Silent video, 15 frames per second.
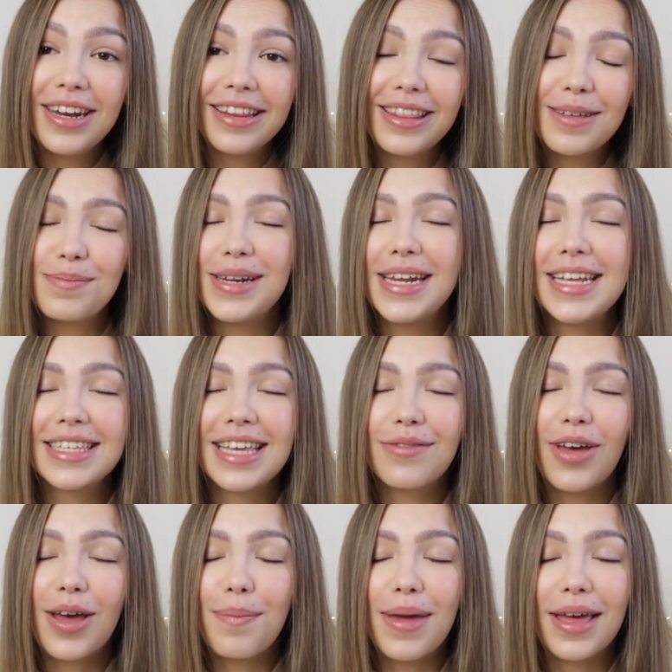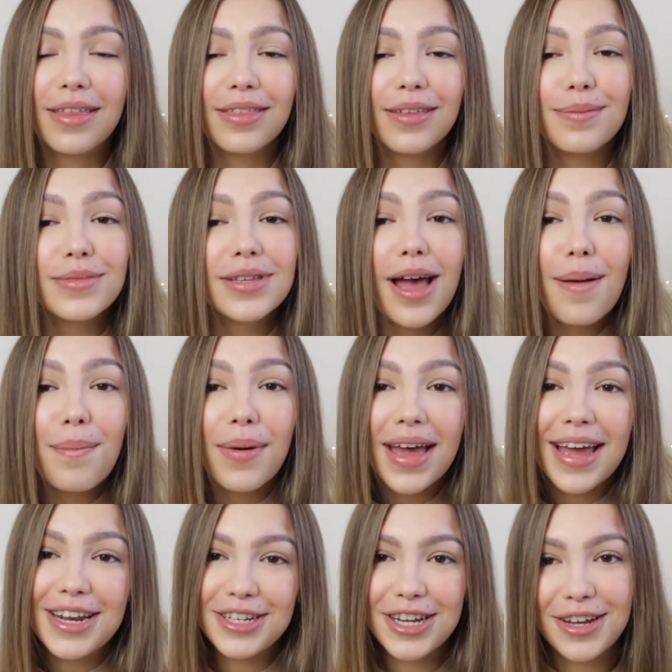you did, then please give it a big thumbs up,
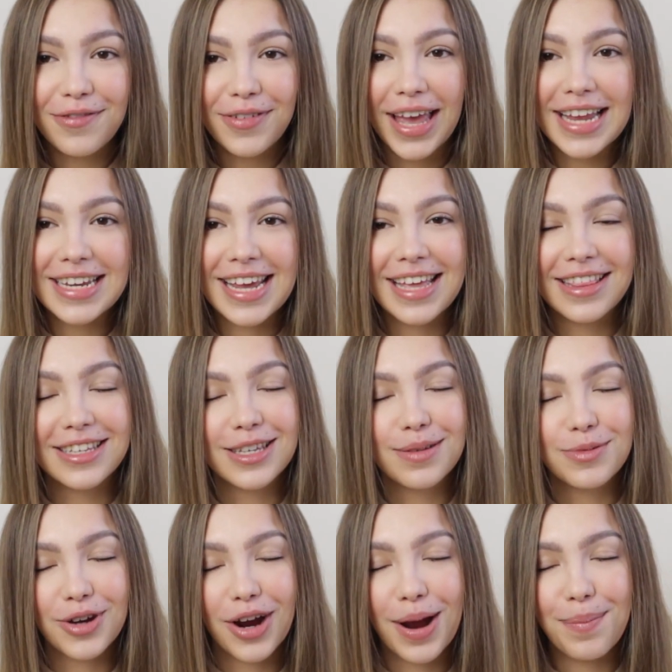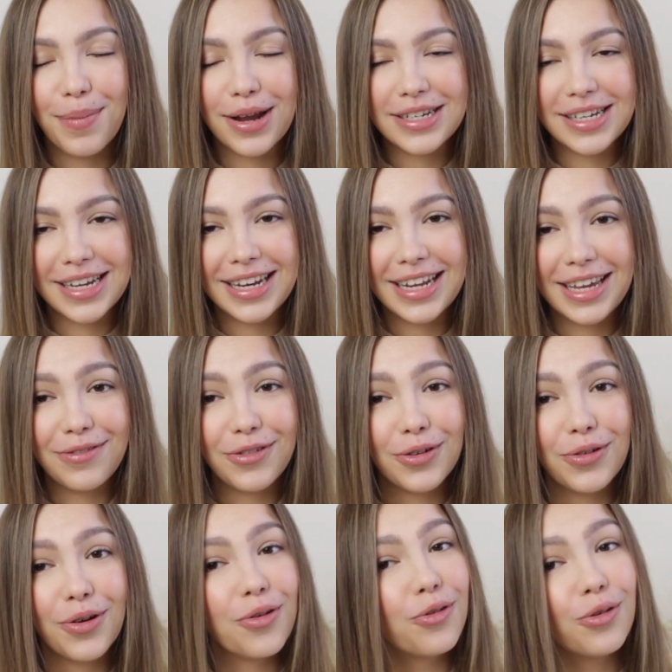and don't forget to hit the subscribe button if you're
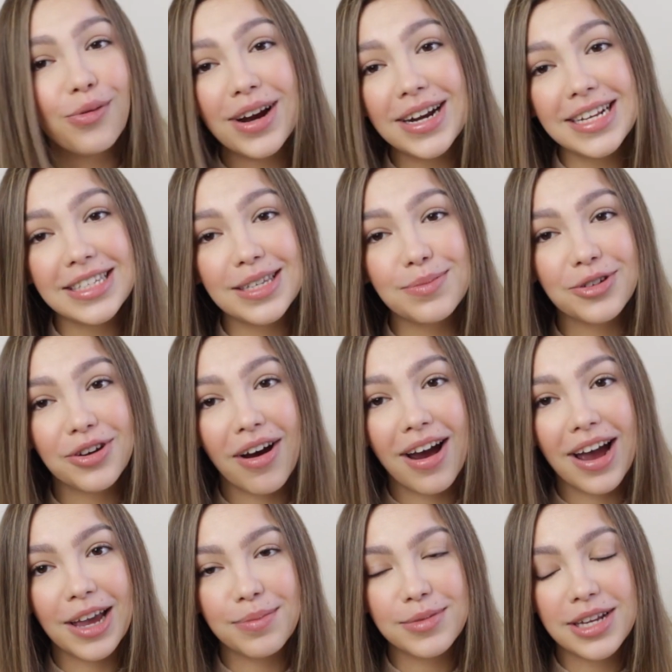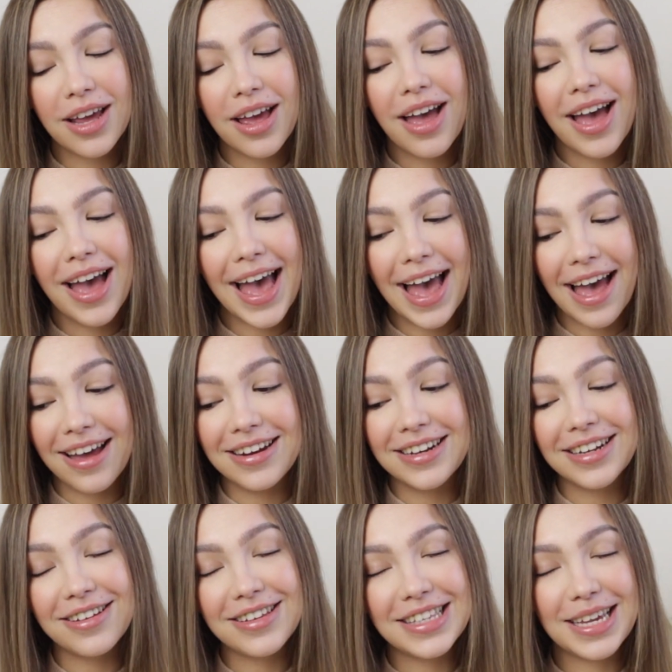not already subscribed,
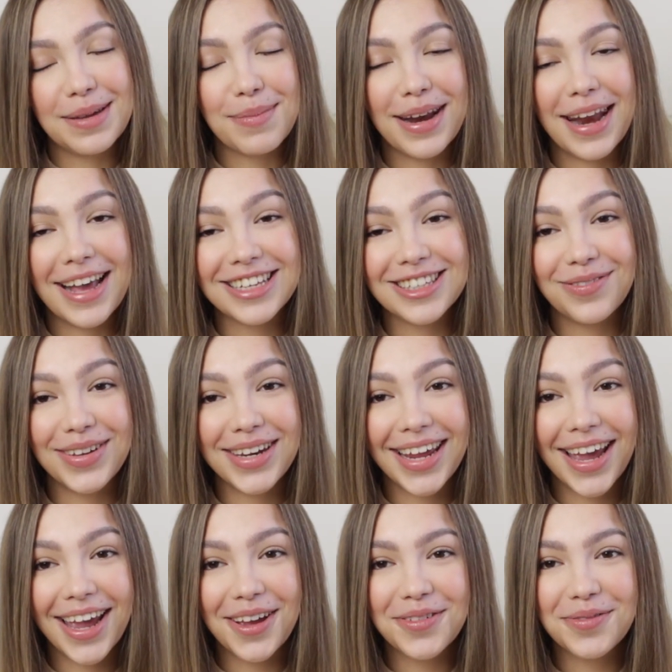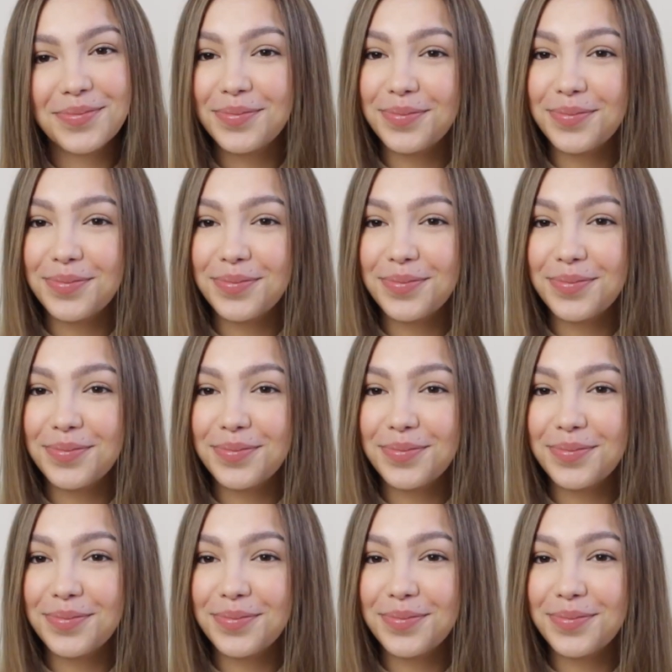and I'll see you in my next video.